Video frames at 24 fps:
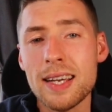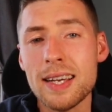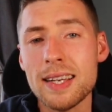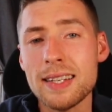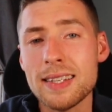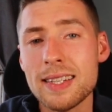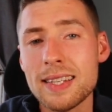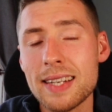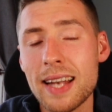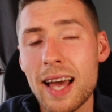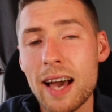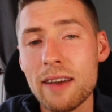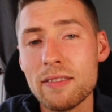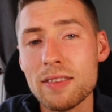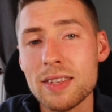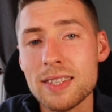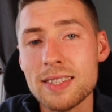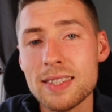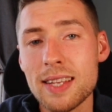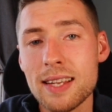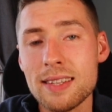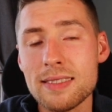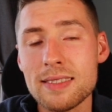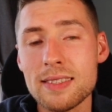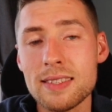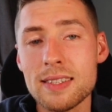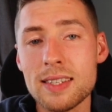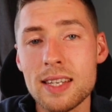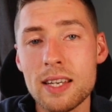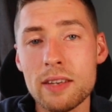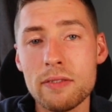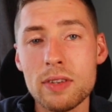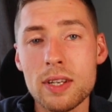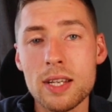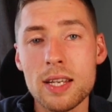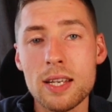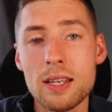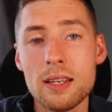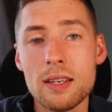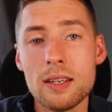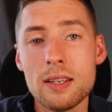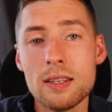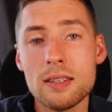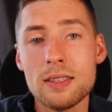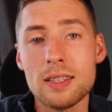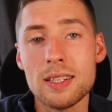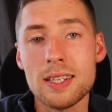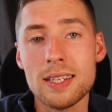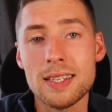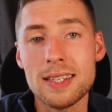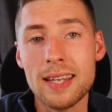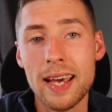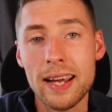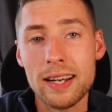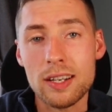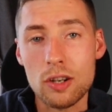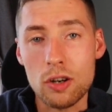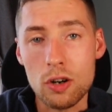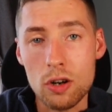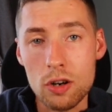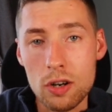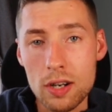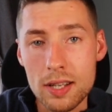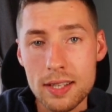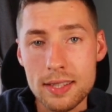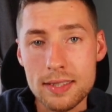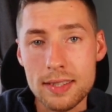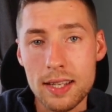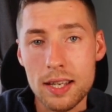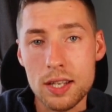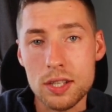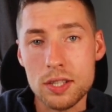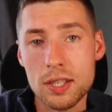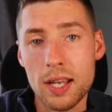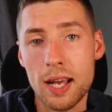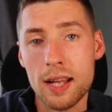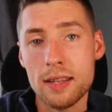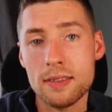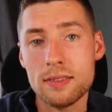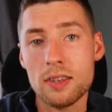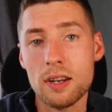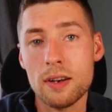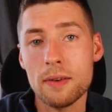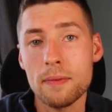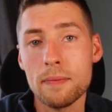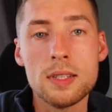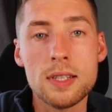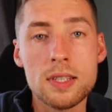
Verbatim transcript: it didn't have the sensitivity to detect early stage cancer.